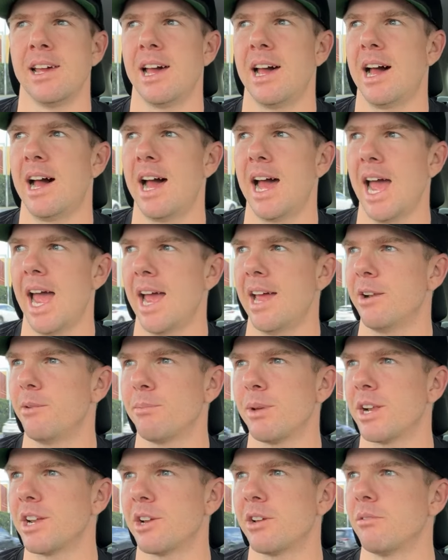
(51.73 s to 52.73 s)
Uh, and I'm
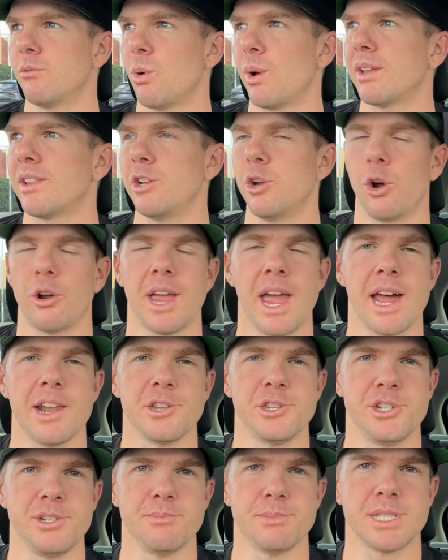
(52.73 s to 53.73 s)
going to quickly knock out
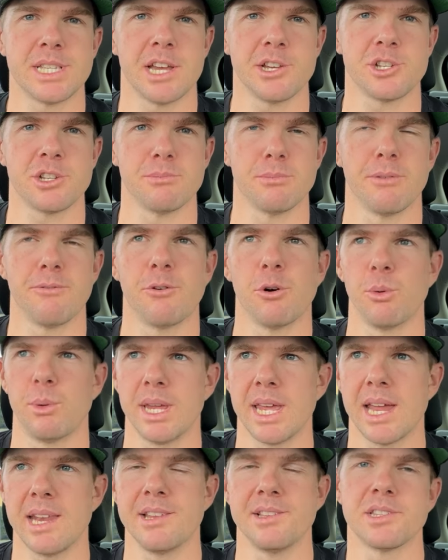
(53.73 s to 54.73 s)
a gym session before we
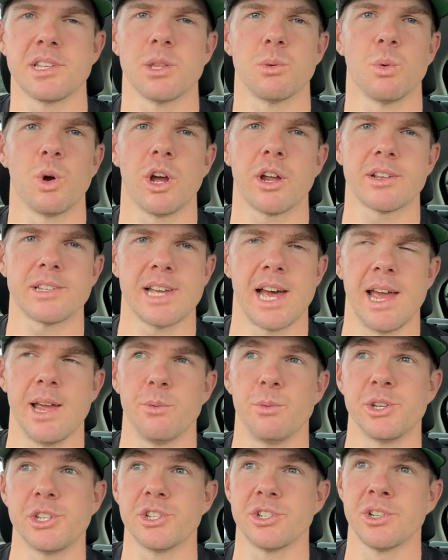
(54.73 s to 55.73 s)
get into the work day,
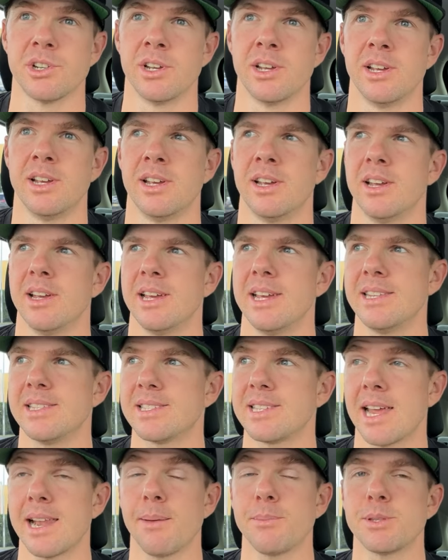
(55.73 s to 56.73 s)
which is
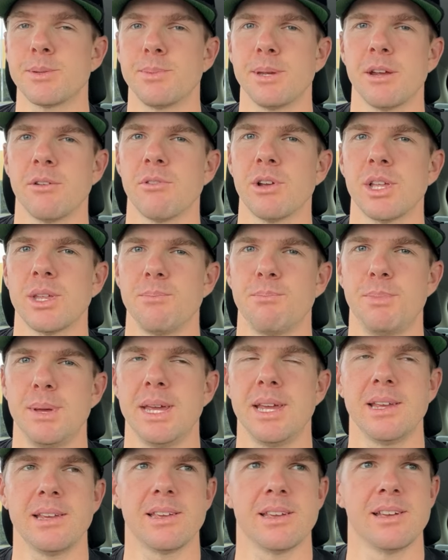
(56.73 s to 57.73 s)
set up to be a really
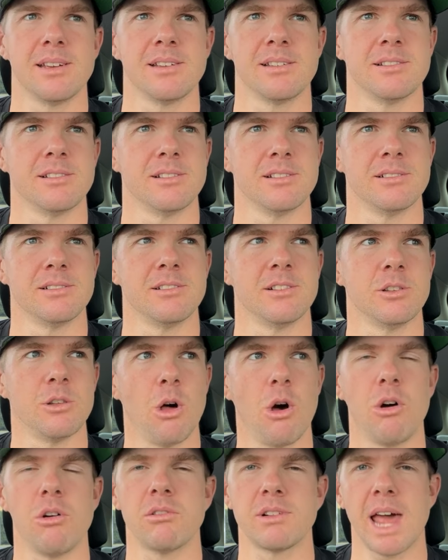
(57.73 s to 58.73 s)
big,
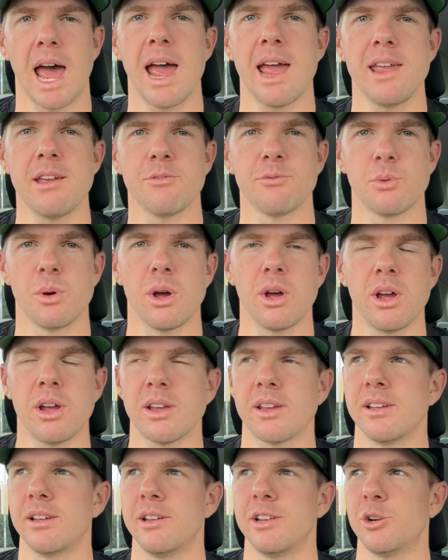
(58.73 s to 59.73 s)
long day of
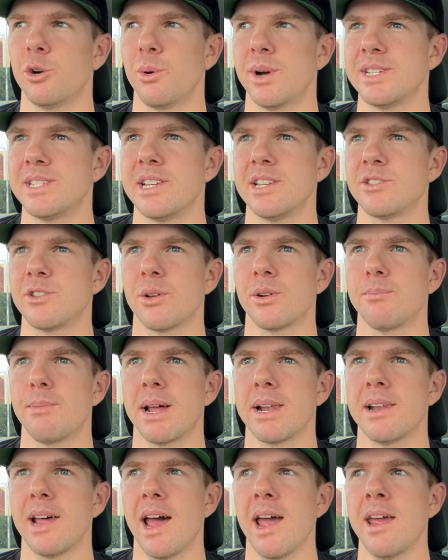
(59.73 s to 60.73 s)
work. It always is on a
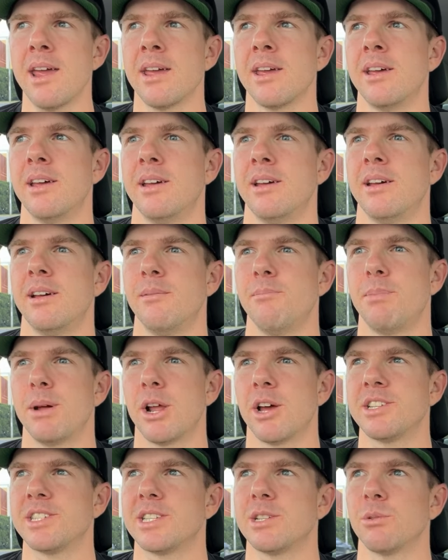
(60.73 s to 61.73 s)
Monday, but
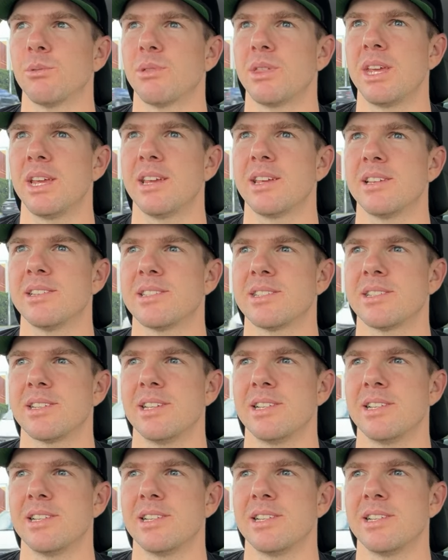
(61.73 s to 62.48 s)
I still think it's,